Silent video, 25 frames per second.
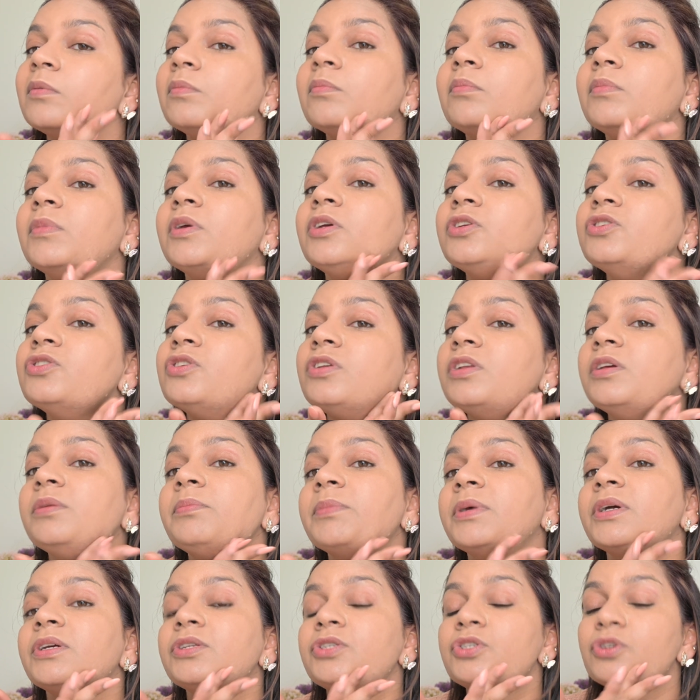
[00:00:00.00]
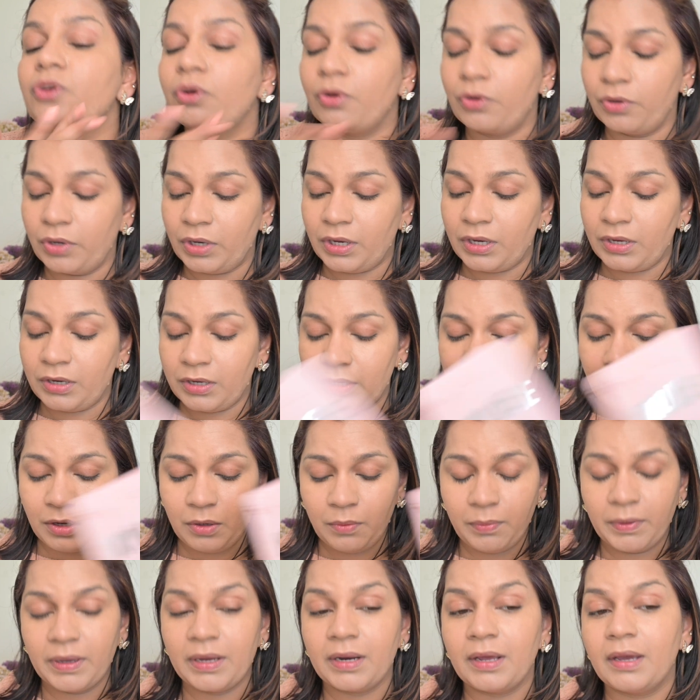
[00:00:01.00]
Majorly my jaw area
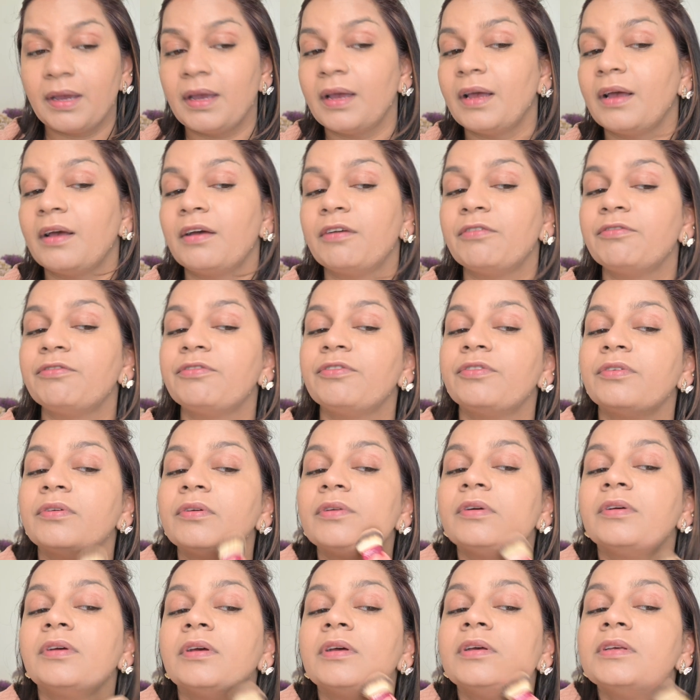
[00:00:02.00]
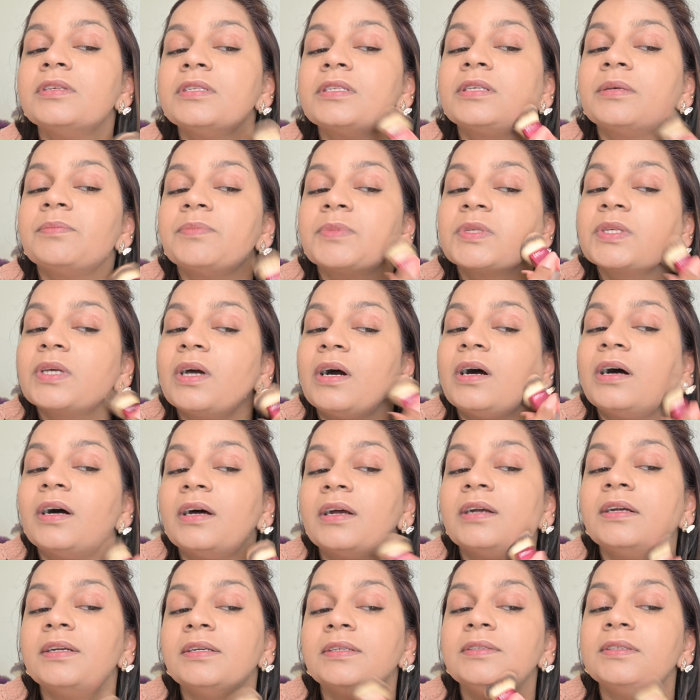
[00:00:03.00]
where I have some
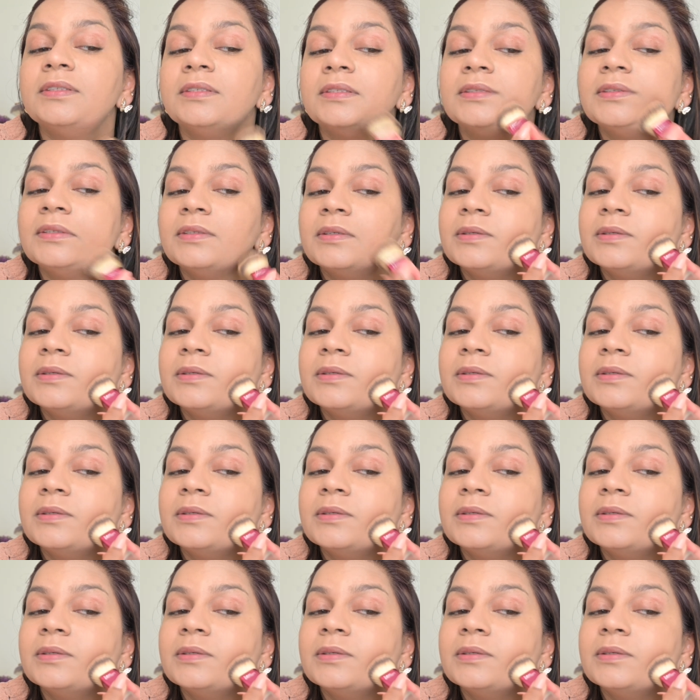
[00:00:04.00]
scars.